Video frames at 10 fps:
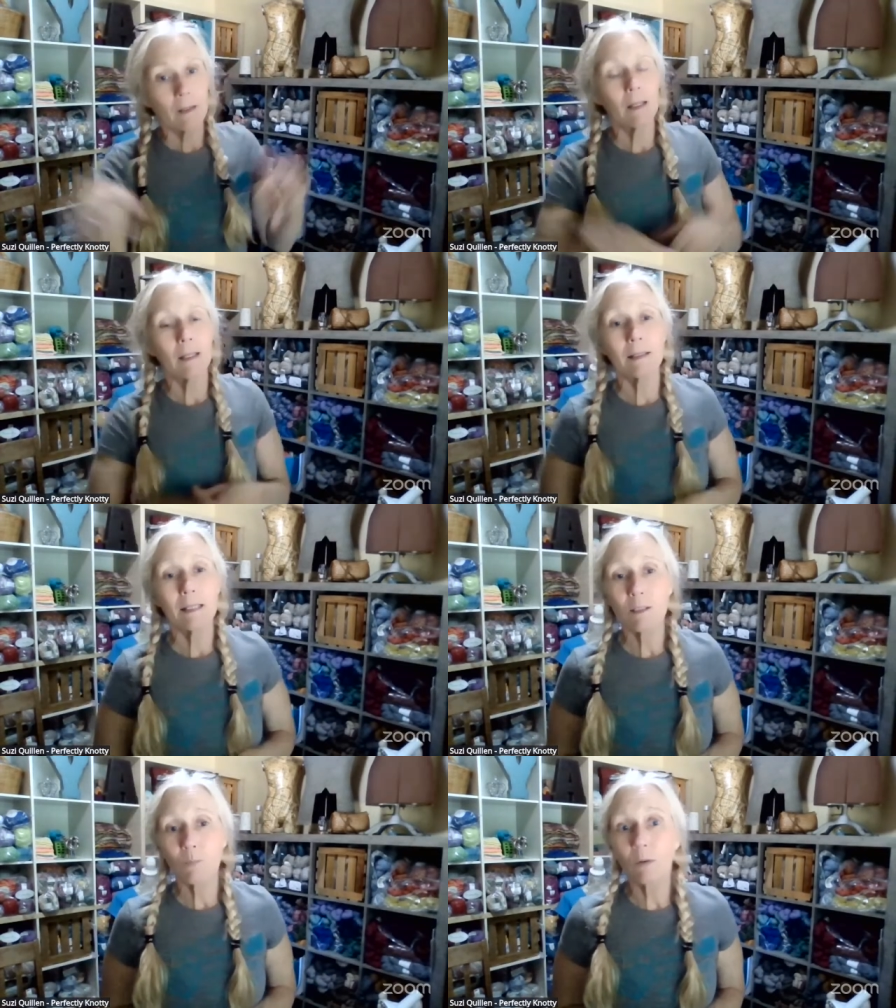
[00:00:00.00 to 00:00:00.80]

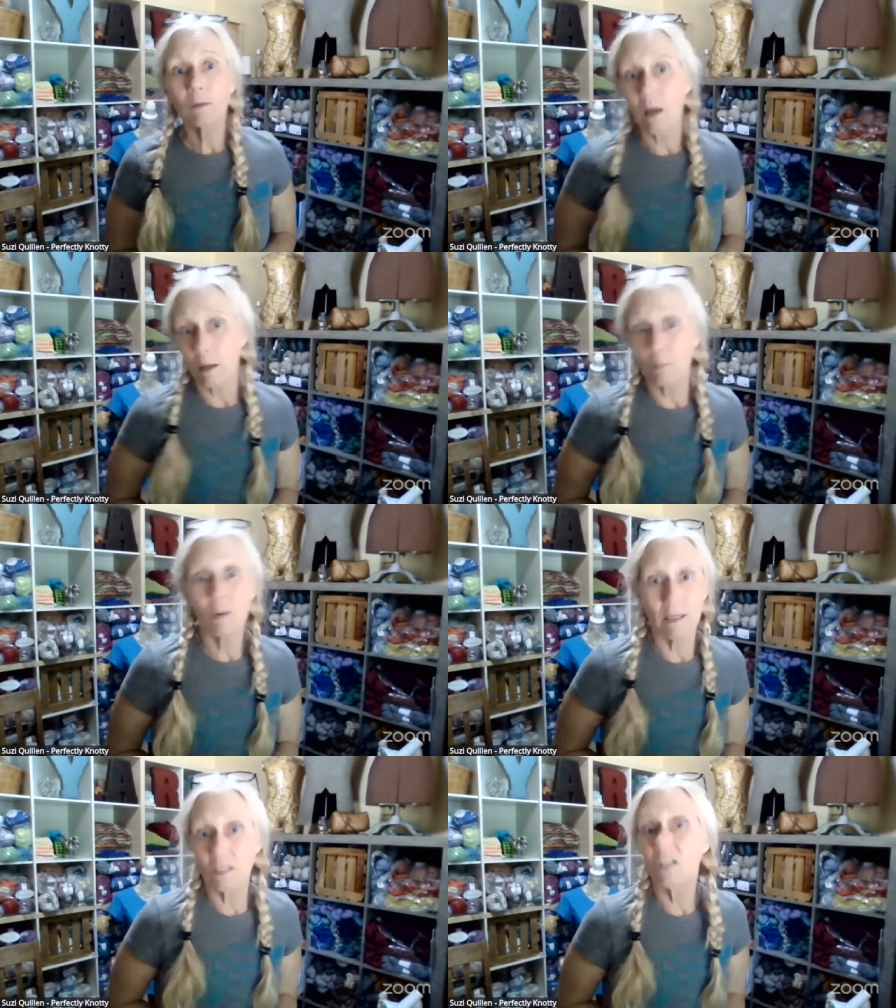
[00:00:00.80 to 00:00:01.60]
this will not apply
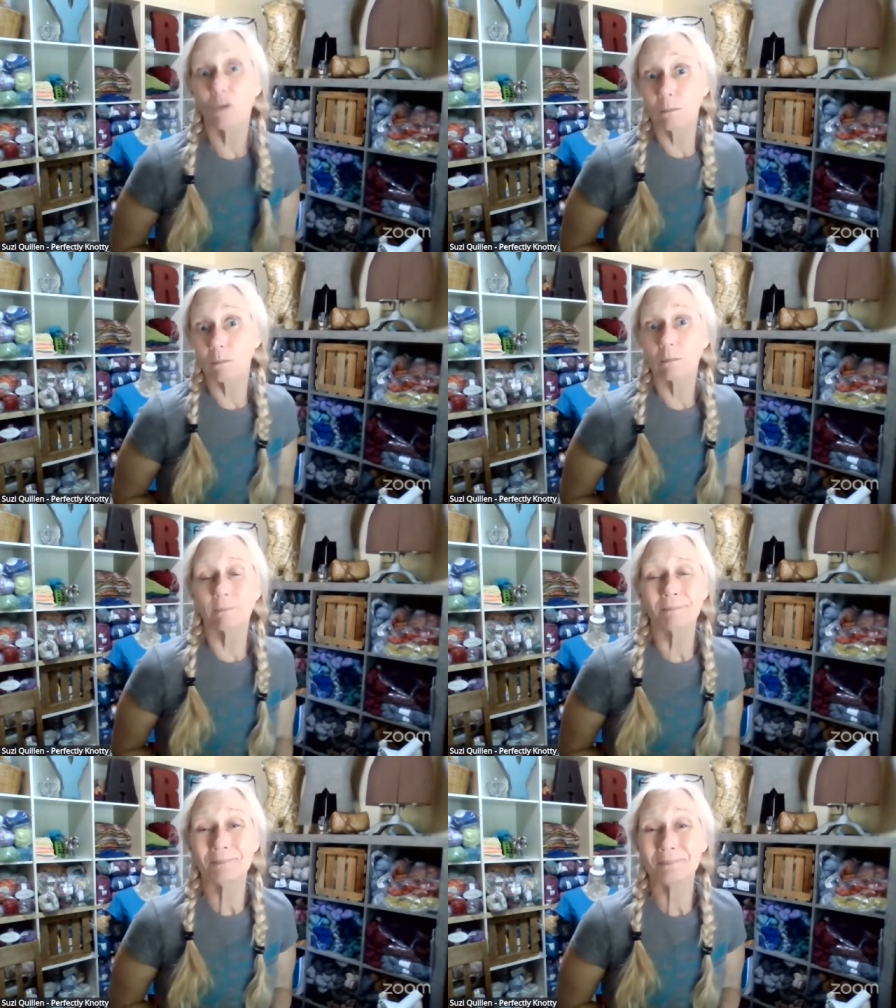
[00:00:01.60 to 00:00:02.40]
to you.
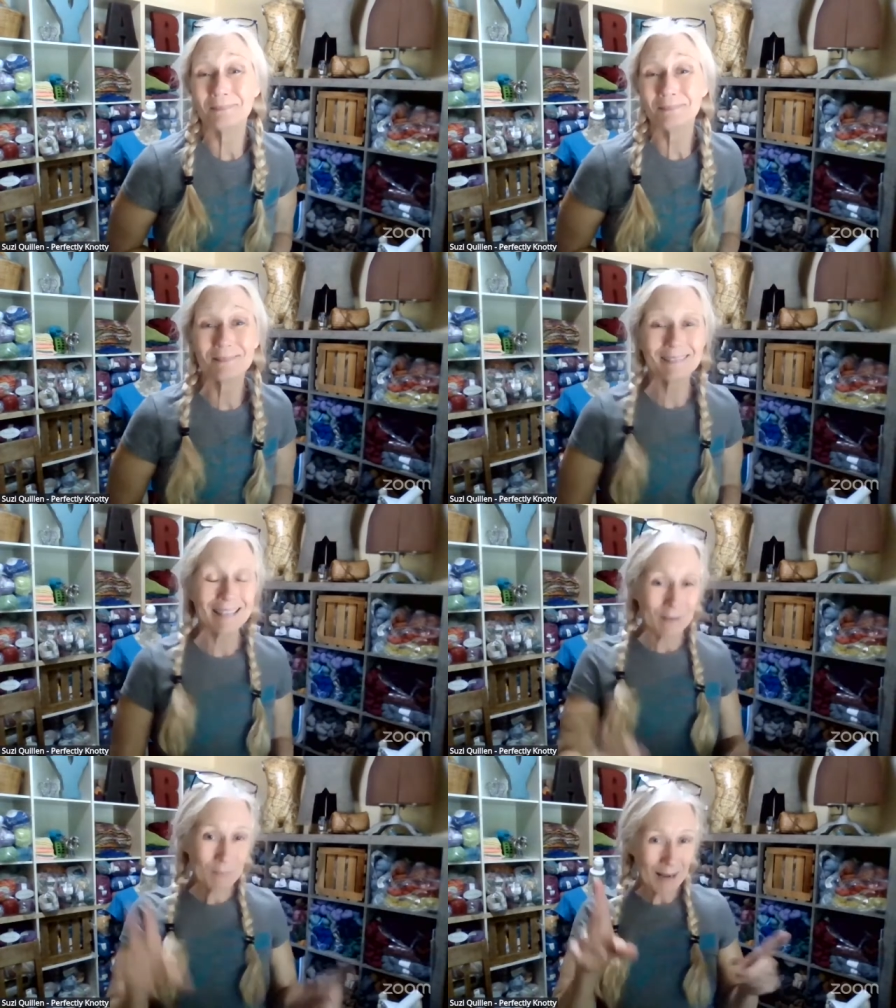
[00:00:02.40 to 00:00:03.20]

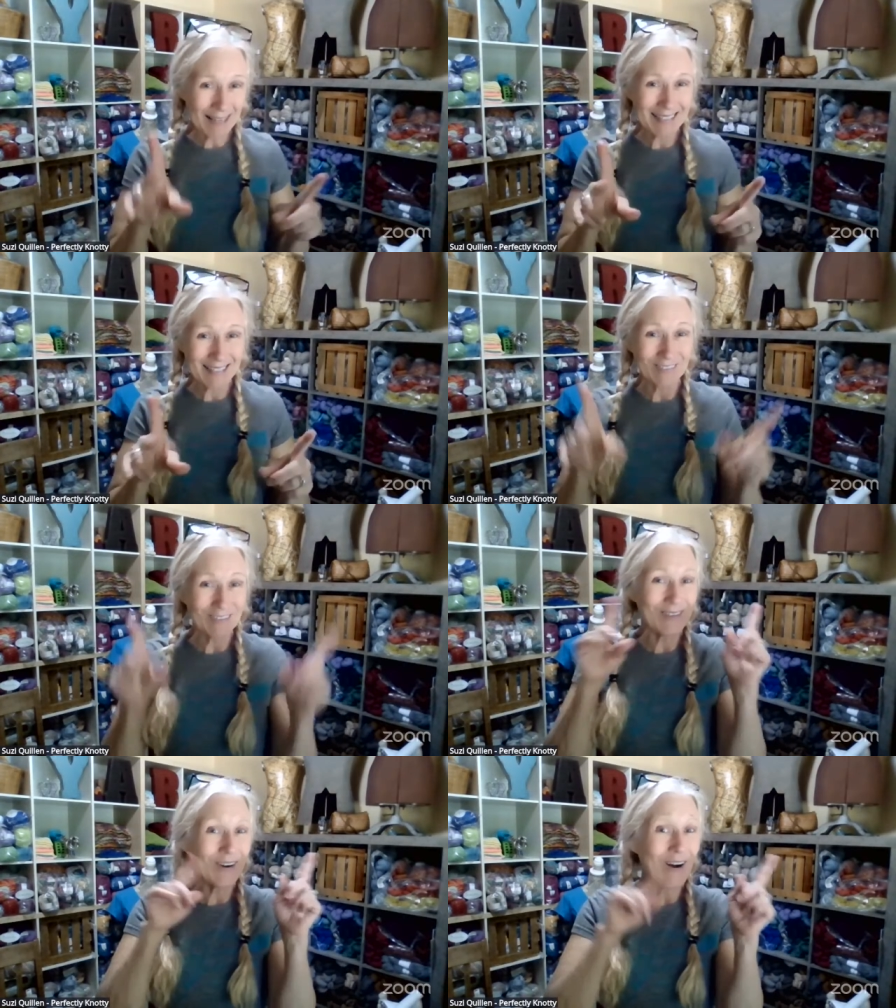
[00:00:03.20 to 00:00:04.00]
But if
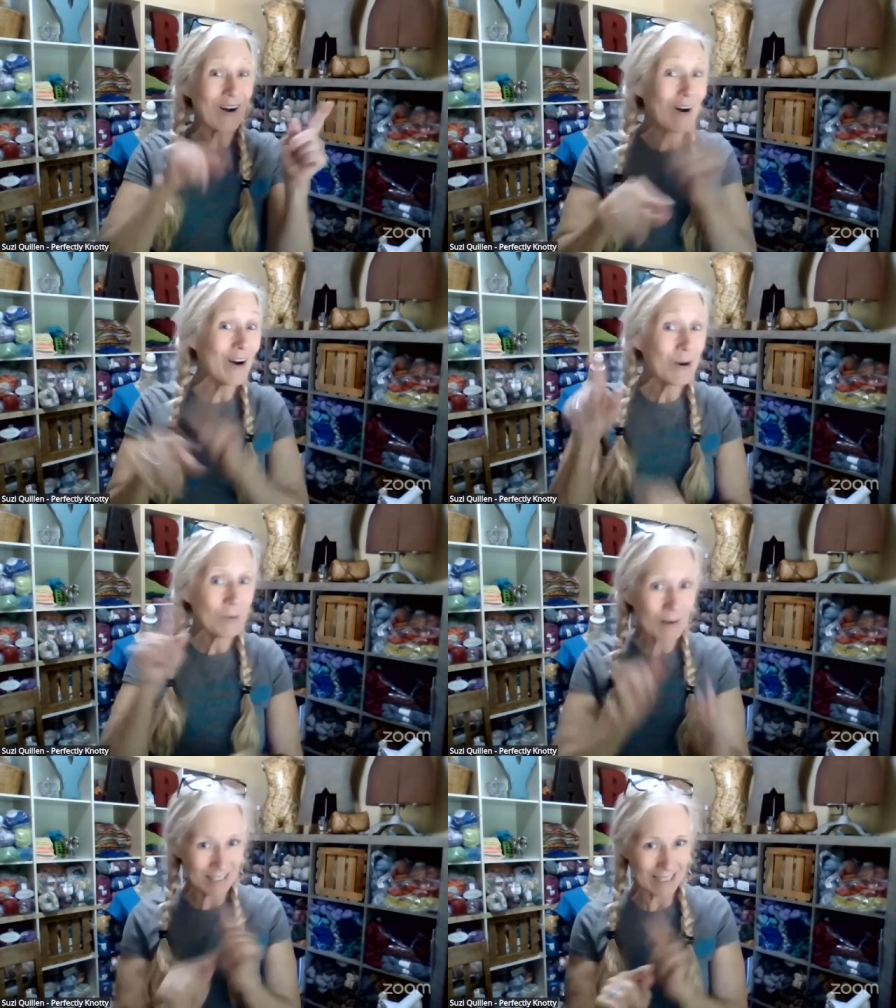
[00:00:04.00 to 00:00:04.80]
you are
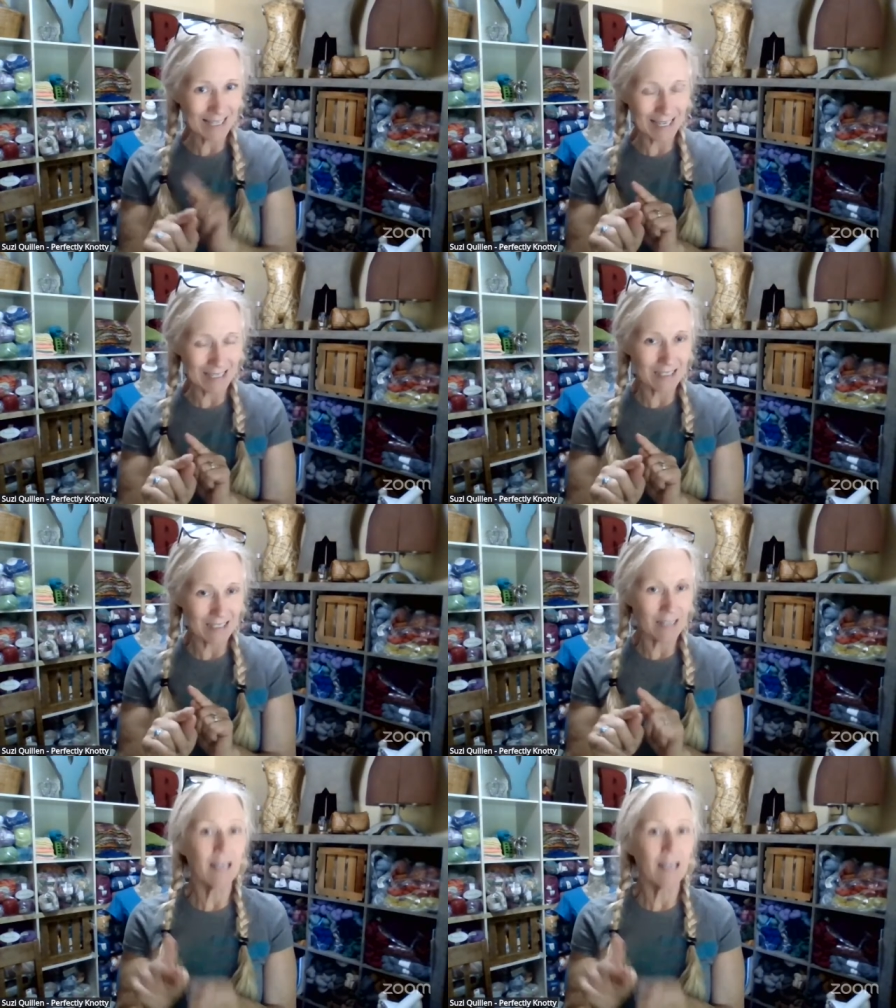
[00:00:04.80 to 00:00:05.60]
watching
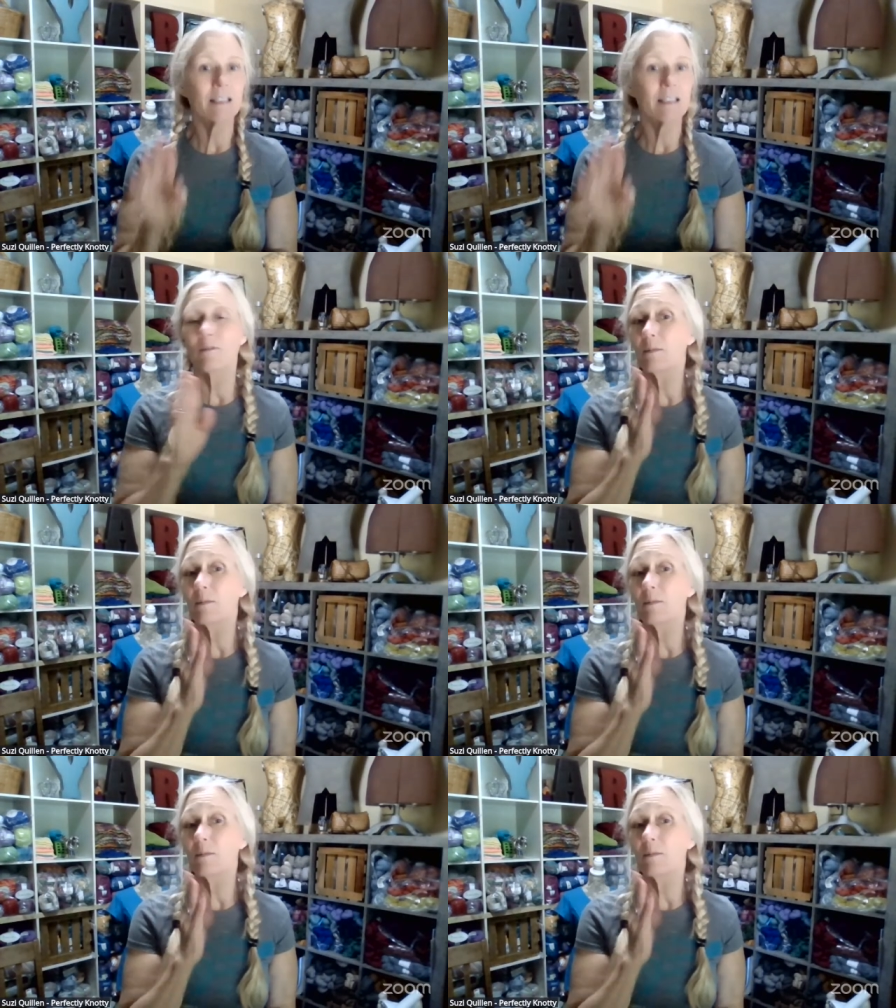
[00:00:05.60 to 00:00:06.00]
inside that time frame,